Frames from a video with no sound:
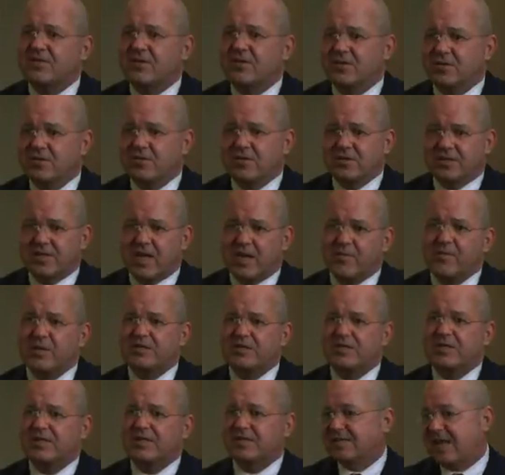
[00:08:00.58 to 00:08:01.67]
you can do to stay
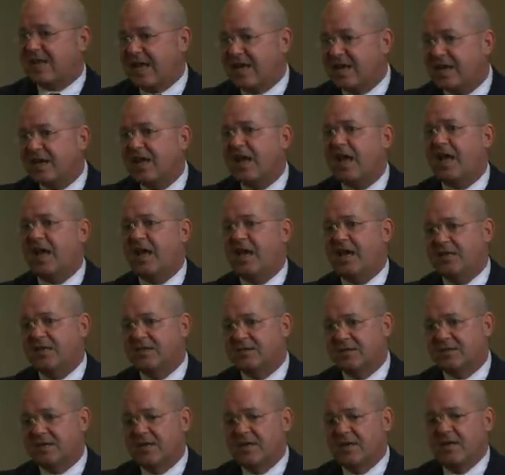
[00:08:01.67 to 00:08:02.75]
busy, to stay
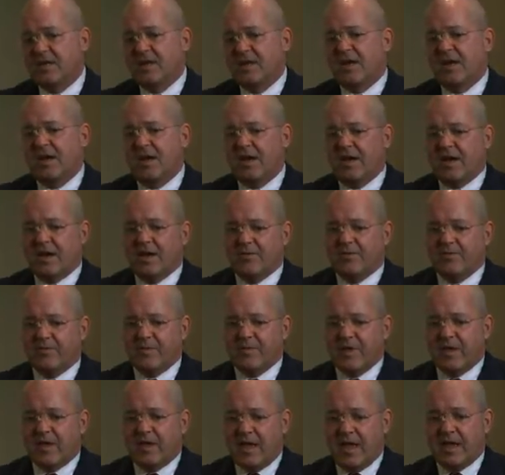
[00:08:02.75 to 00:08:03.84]
engaged, and
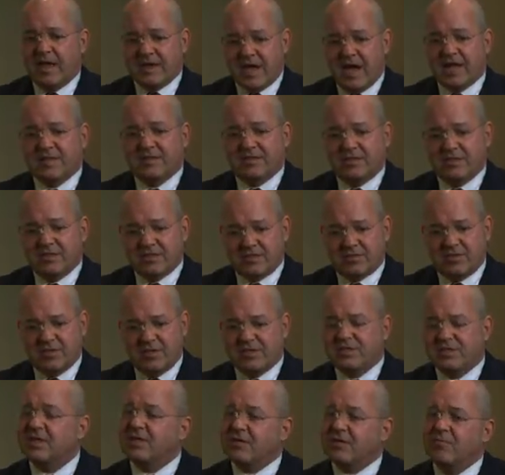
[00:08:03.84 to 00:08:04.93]
not just
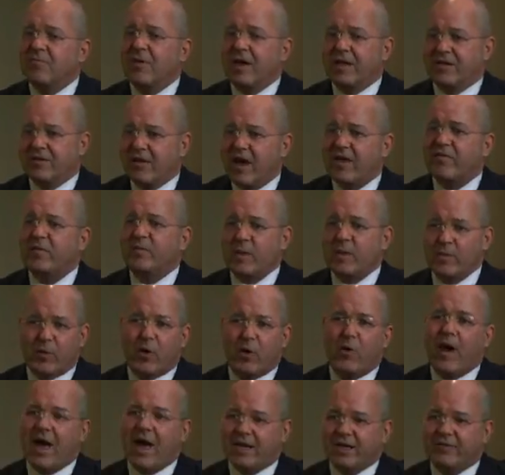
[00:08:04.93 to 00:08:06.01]
sit and wait. You have to be
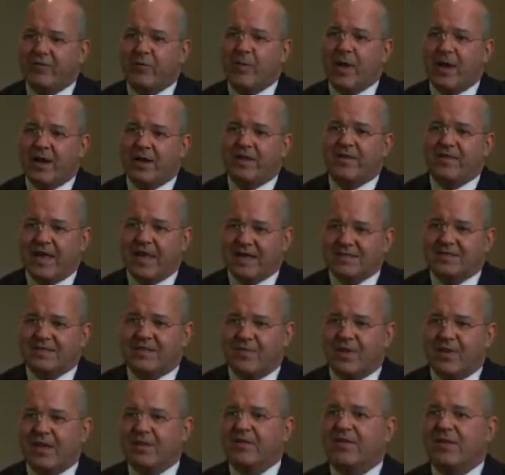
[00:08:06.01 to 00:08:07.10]
proactive about it, and that's the
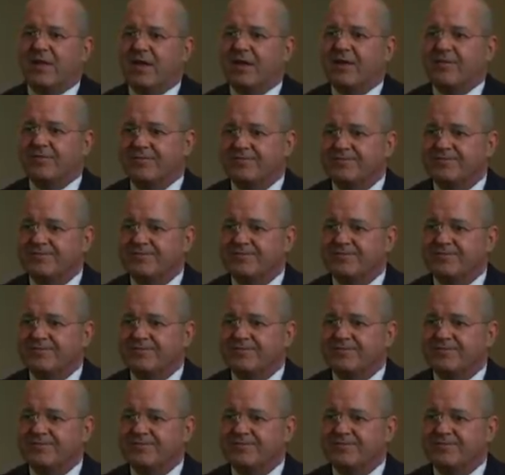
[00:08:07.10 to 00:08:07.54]
main thing.